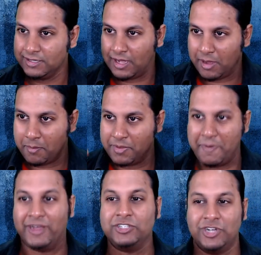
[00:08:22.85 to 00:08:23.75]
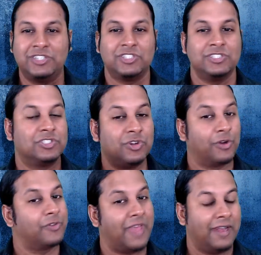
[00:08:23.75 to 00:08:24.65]
imaginations
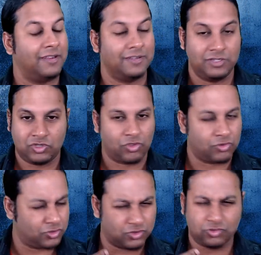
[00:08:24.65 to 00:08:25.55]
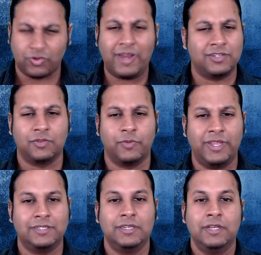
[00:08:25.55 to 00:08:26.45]
took that straight into the
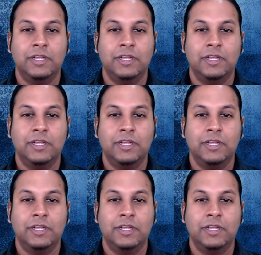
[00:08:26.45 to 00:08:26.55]
wind.